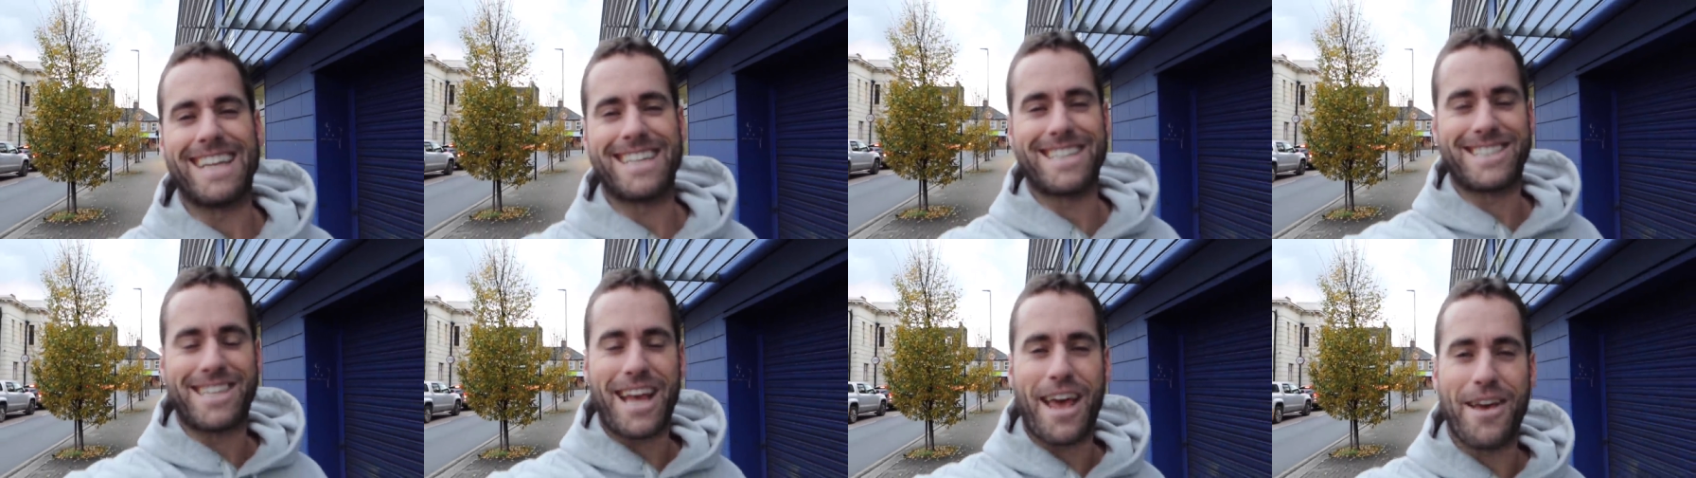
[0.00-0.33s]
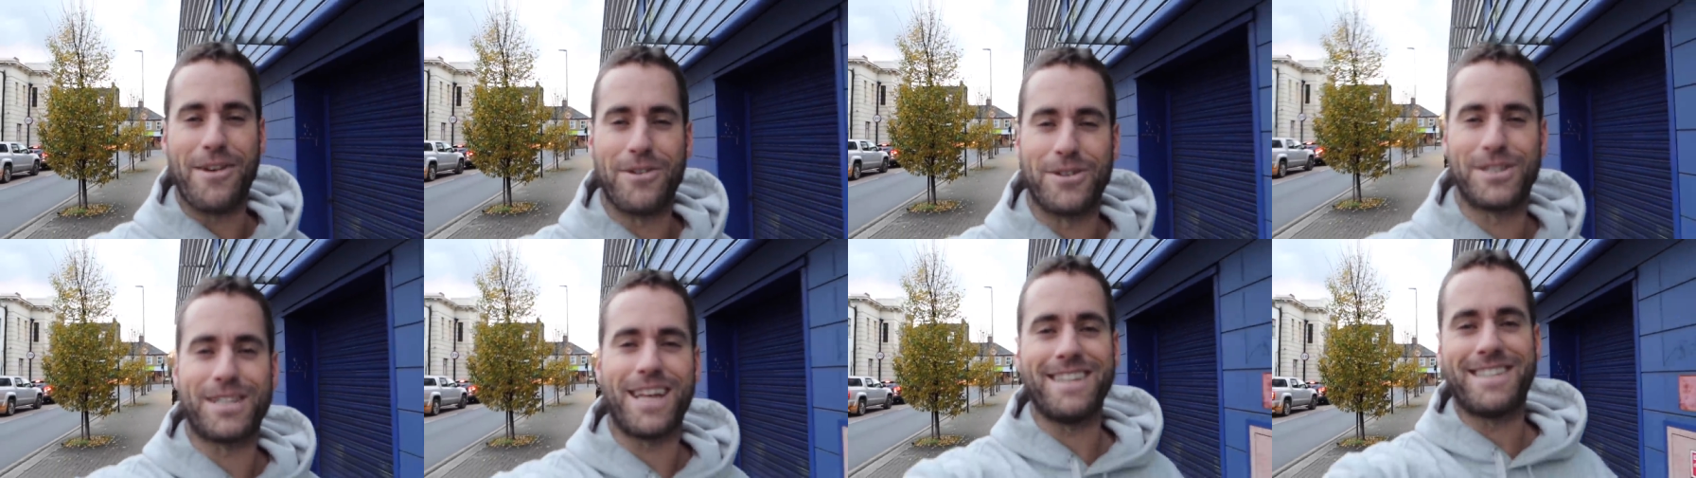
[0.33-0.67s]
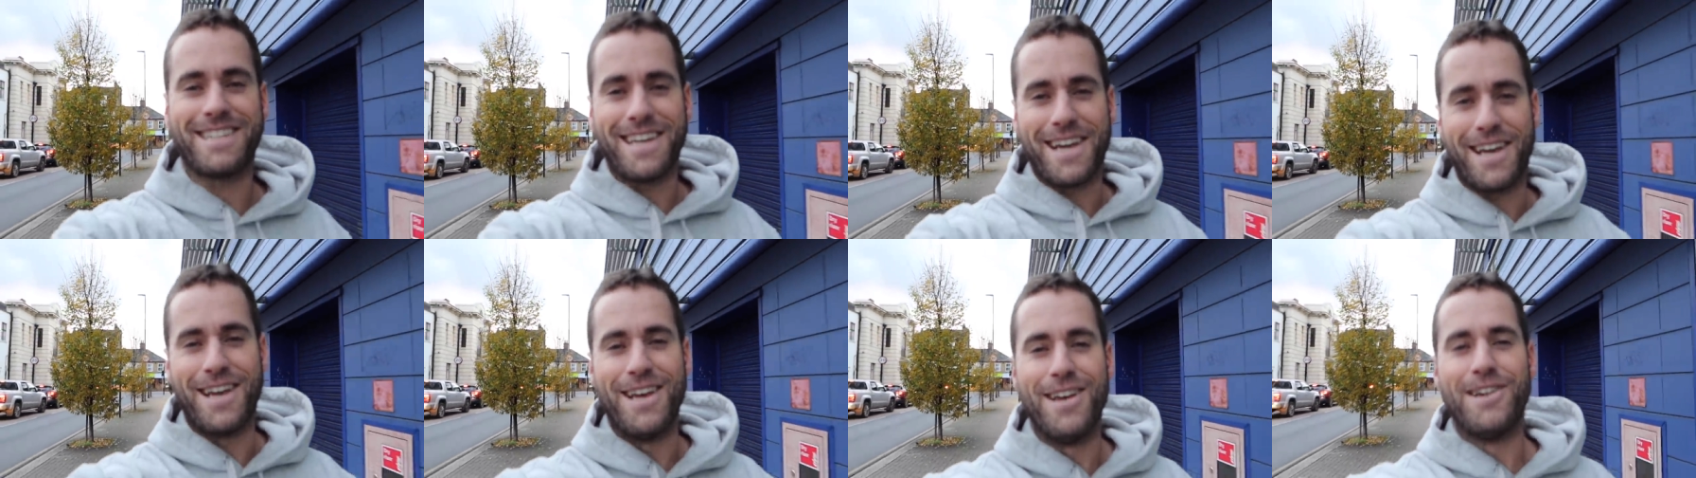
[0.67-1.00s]
sales
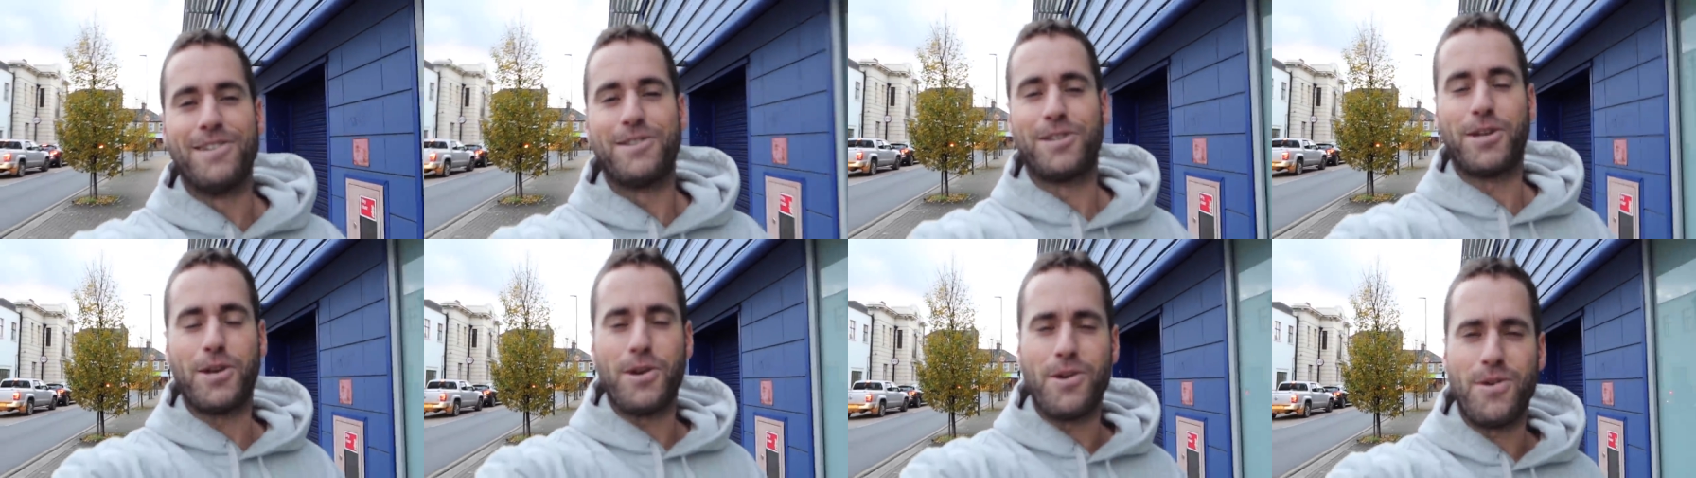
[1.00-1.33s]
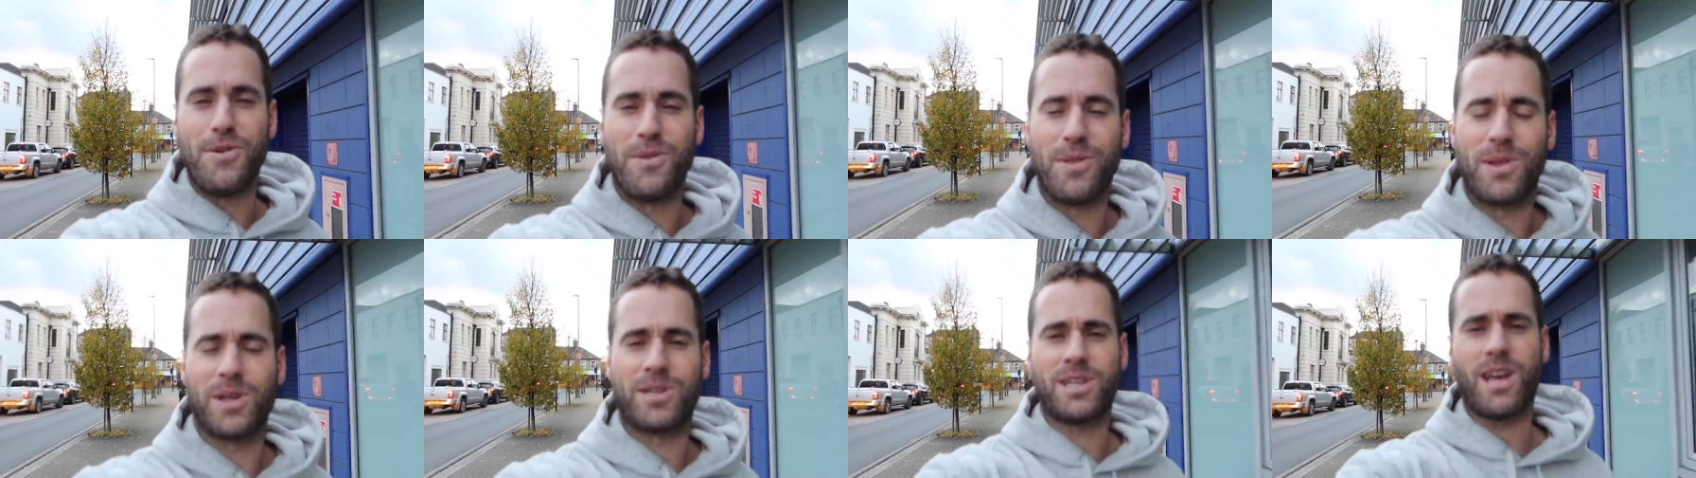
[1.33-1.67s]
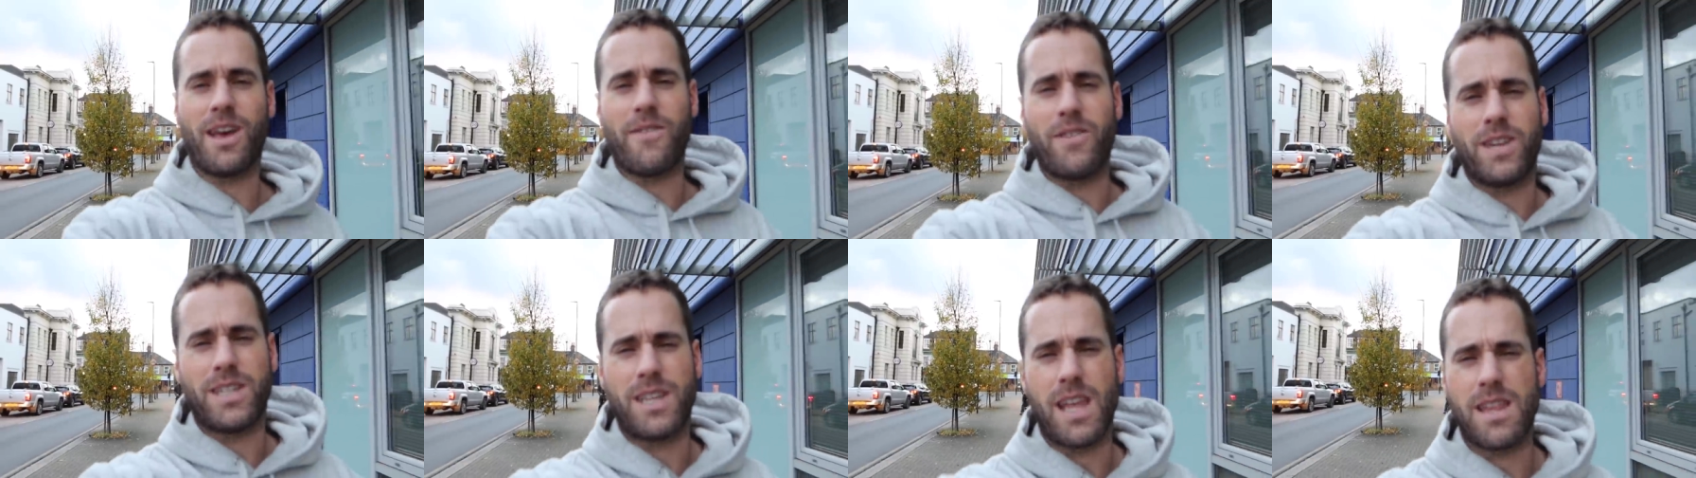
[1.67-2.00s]
centre to the
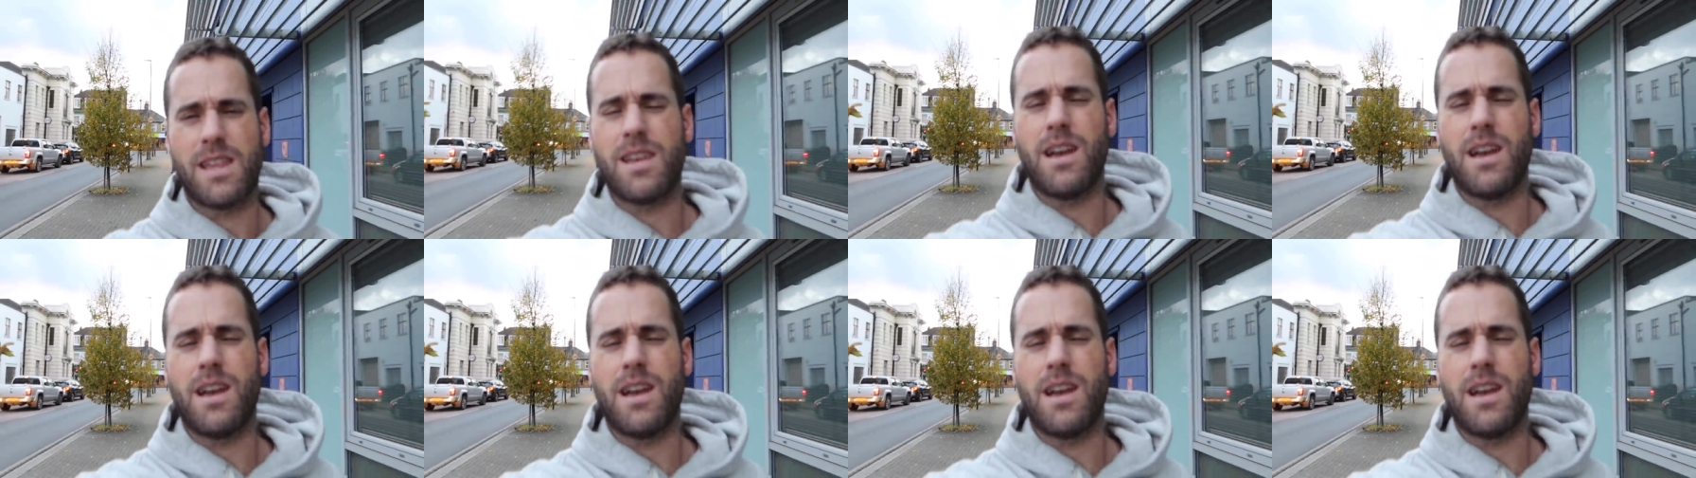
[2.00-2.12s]
service centre.